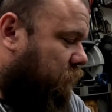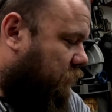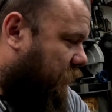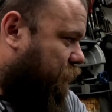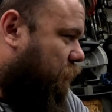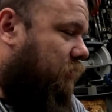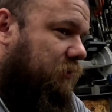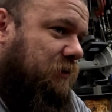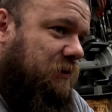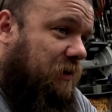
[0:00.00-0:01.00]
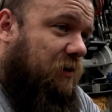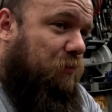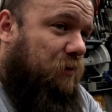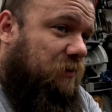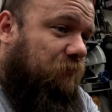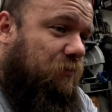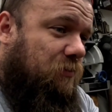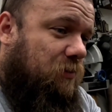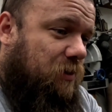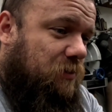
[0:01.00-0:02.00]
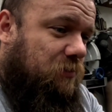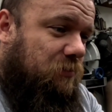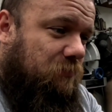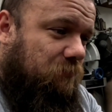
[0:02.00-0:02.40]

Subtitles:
hydraulic setup as far as